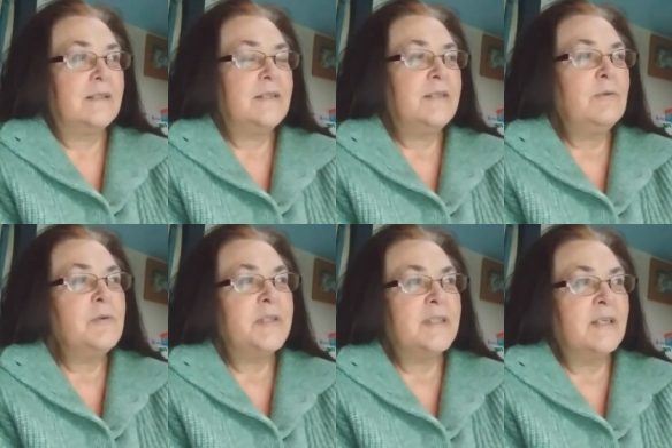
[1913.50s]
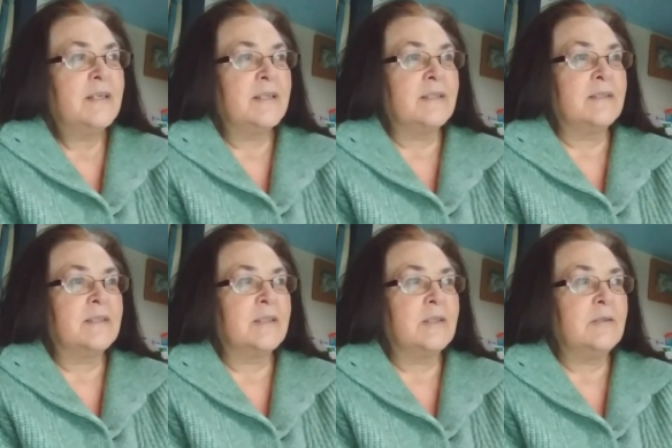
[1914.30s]
know, they're all designed
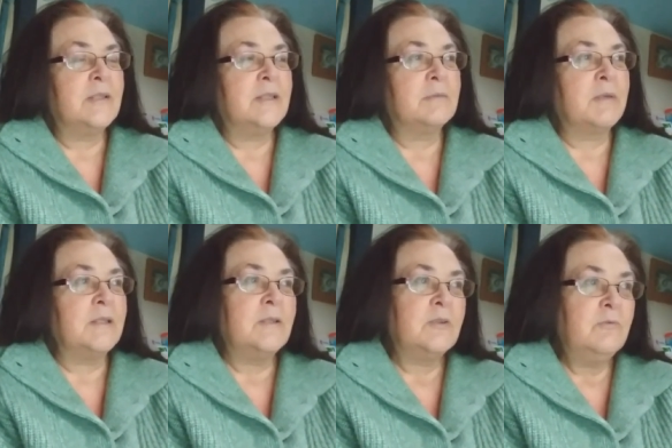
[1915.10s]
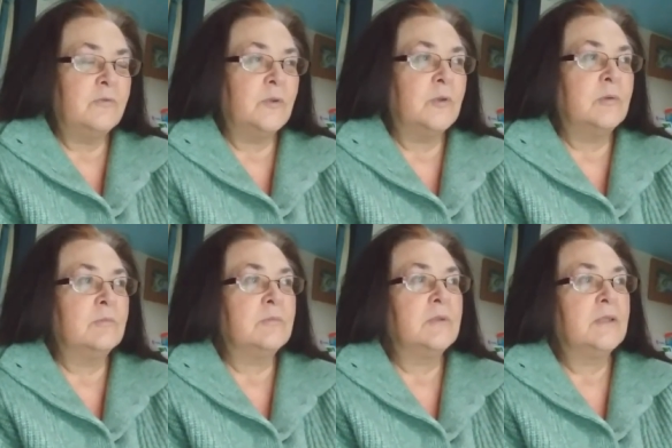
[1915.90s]
to either make you conform,